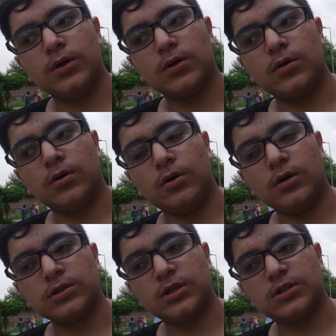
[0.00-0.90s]
it
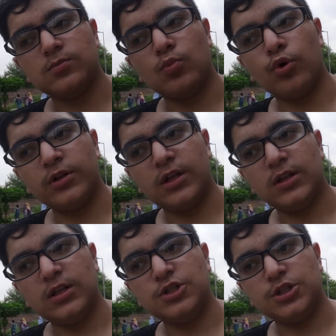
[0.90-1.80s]
cost us more
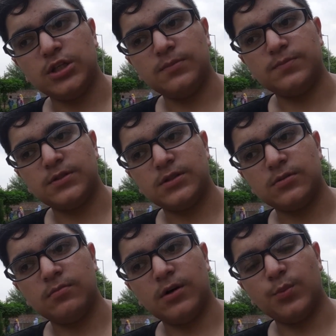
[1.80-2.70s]
than the
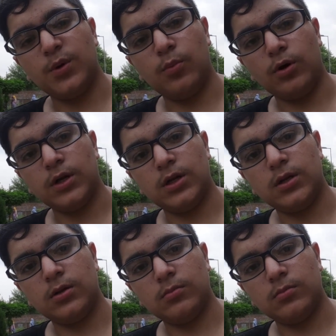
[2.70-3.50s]
sheep's, but we bought it,